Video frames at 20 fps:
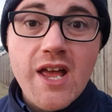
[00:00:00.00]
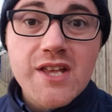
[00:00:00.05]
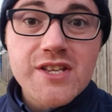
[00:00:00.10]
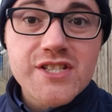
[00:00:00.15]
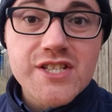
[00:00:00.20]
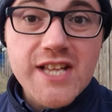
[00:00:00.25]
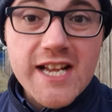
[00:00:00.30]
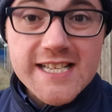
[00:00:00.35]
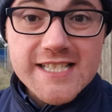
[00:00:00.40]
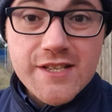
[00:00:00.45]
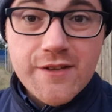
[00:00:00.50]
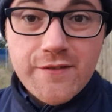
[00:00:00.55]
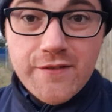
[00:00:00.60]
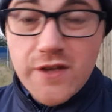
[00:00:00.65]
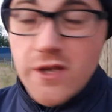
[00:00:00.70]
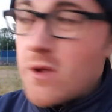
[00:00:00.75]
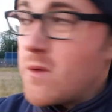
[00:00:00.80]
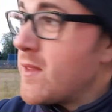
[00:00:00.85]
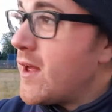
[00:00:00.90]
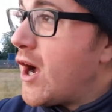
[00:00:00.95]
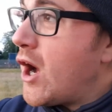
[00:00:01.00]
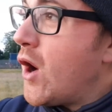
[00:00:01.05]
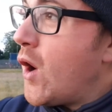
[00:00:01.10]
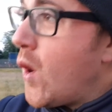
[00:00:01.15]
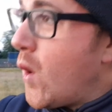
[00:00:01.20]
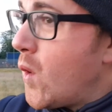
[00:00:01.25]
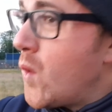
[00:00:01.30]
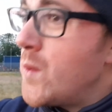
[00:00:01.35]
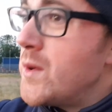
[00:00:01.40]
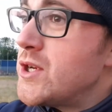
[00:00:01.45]
So that's the view that I
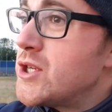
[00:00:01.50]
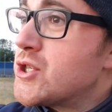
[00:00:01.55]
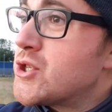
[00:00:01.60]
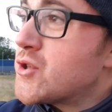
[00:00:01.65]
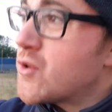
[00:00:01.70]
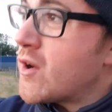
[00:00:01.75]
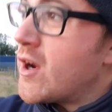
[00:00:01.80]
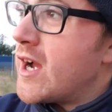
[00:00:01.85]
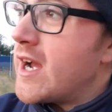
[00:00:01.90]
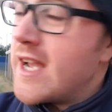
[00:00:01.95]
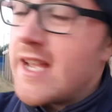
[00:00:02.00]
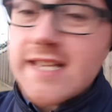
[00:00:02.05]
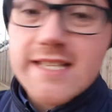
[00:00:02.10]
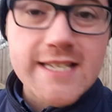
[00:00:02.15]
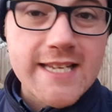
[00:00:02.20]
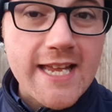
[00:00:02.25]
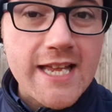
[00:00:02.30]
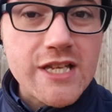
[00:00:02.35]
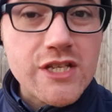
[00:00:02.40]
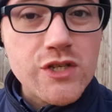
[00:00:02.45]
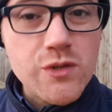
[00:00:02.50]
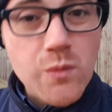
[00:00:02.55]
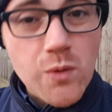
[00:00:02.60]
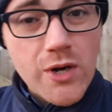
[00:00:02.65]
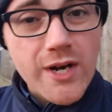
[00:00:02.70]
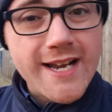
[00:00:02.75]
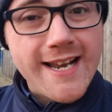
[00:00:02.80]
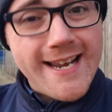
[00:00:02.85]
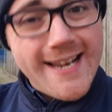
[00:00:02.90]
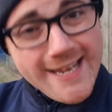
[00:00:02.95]
always try to get to
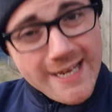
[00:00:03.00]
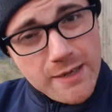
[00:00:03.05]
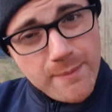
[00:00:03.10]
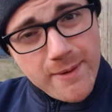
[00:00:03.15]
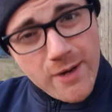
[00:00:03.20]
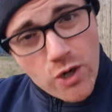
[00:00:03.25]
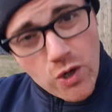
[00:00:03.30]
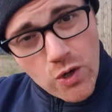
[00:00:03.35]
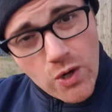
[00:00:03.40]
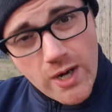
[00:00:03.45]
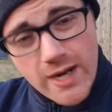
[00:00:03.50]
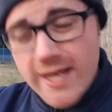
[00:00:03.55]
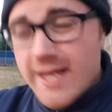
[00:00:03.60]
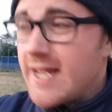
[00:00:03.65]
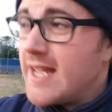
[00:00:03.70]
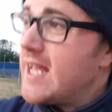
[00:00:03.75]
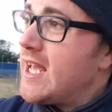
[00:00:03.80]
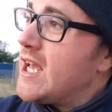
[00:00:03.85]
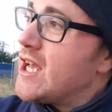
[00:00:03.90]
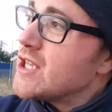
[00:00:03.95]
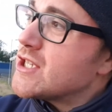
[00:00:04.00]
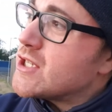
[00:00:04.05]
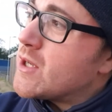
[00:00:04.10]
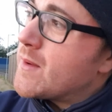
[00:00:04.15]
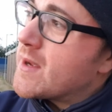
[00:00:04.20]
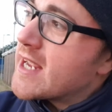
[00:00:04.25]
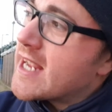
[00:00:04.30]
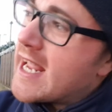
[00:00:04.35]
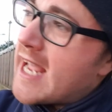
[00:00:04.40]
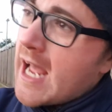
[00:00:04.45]
work a little bit early so
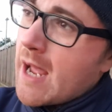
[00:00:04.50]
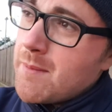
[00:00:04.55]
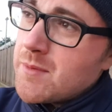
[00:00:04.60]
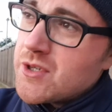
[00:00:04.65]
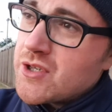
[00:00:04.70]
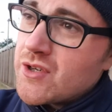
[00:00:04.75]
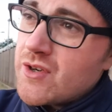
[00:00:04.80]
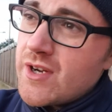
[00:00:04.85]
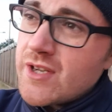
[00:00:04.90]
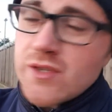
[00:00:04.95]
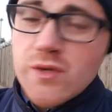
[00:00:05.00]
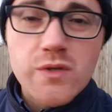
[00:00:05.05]
I can capture it,